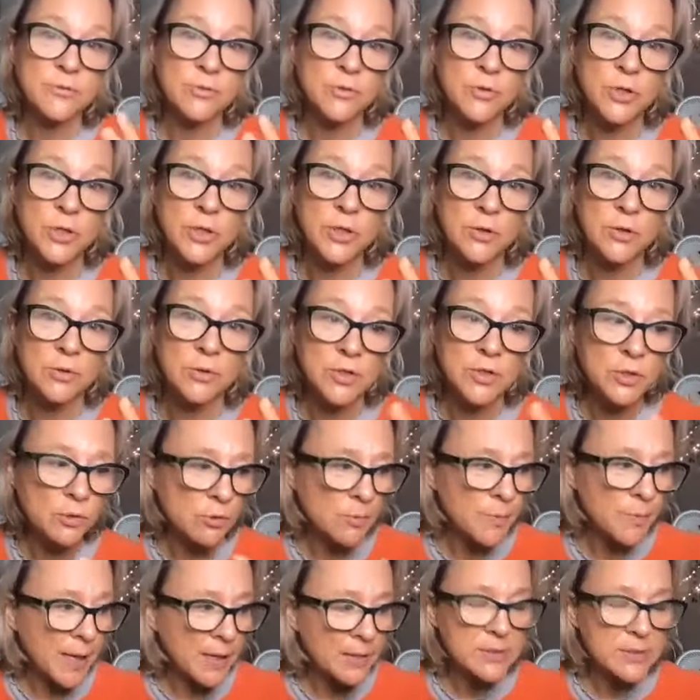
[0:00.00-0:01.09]
for you.
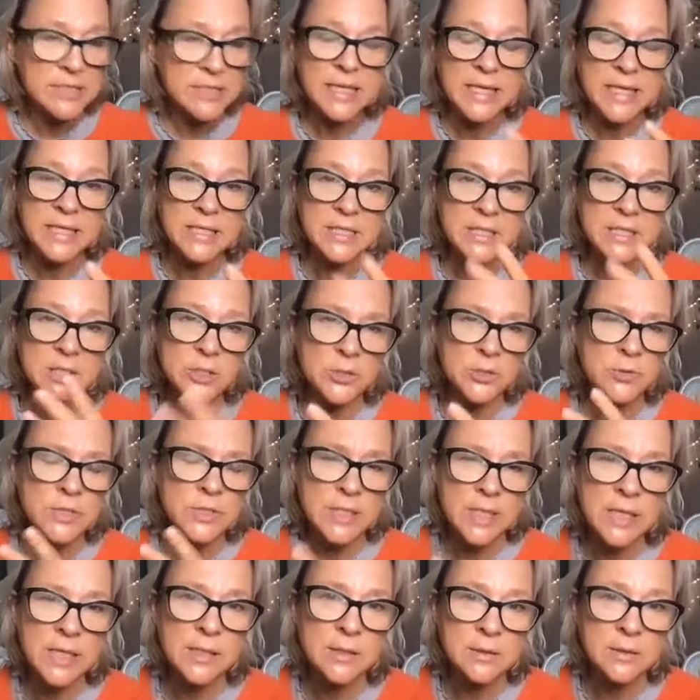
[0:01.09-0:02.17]
You're about to hit a new
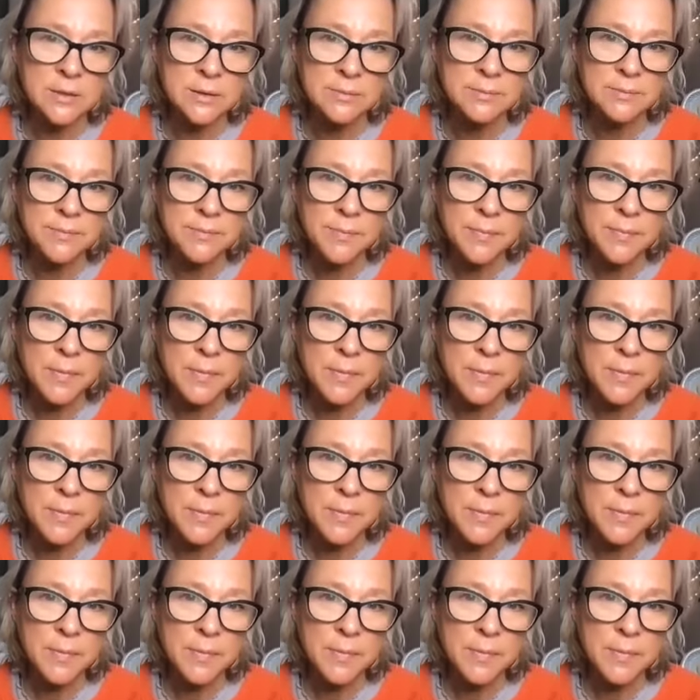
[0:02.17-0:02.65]
cycle.